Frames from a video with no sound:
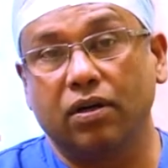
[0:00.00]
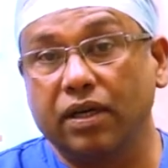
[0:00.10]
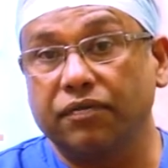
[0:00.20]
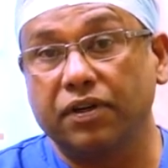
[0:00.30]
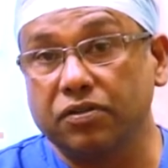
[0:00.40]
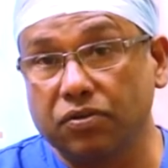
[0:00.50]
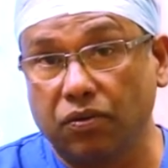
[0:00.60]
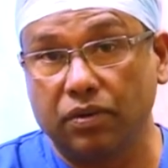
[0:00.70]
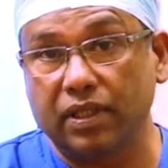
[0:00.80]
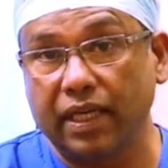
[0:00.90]
different
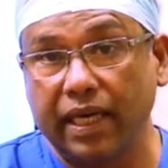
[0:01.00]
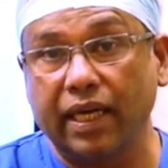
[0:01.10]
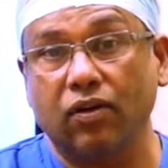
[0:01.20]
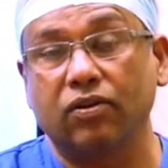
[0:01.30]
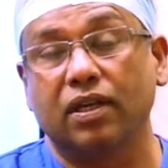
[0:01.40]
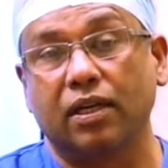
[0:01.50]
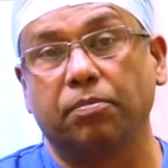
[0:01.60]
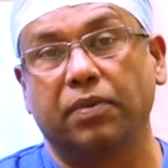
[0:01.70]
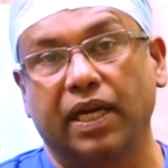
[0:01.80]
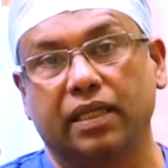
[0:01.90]
zones, again on the
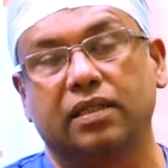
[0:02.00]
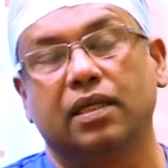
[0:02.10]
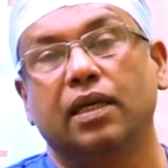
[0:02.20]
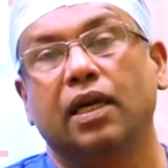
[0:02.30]
rib cage.